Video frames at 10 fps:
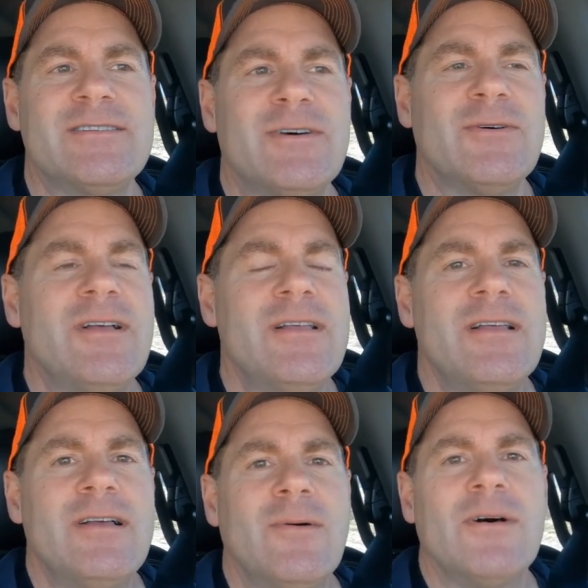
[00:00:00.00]
So
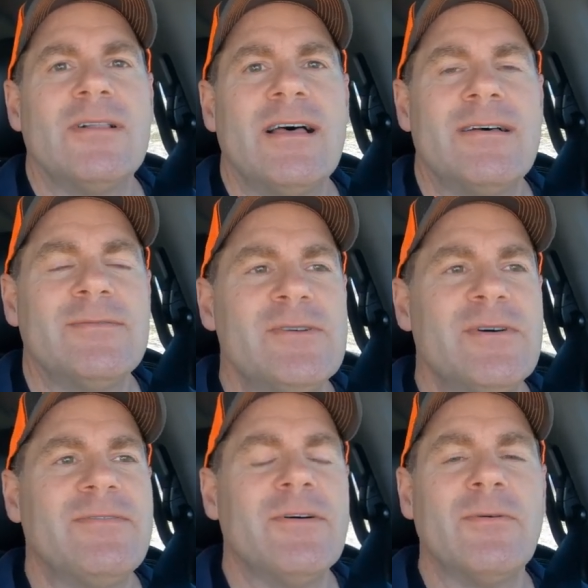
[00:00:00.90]
we'll, uh, we'll do
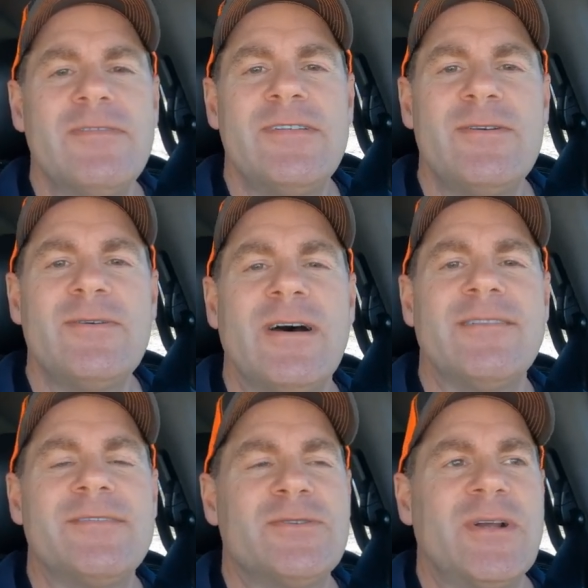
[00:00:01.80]
a full review
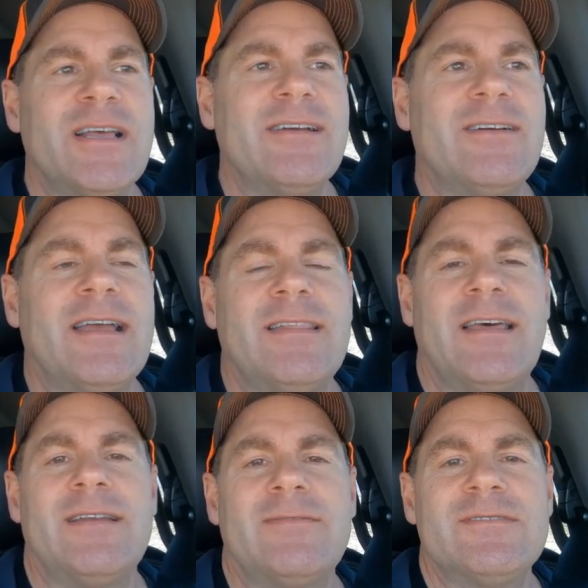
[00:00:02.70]
of the trailer and
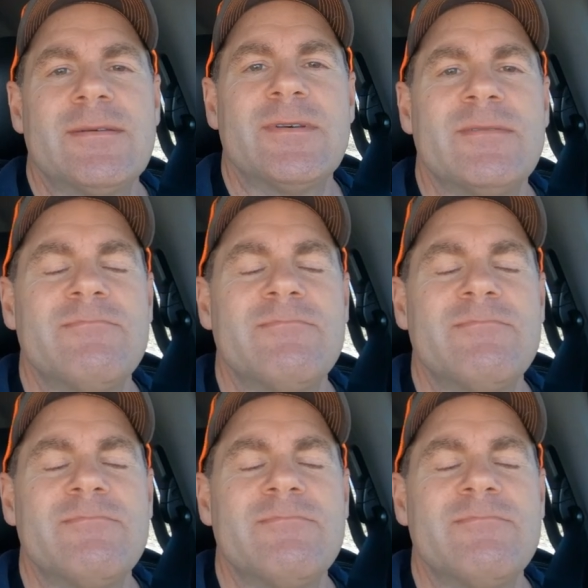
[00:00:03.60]
then some of the,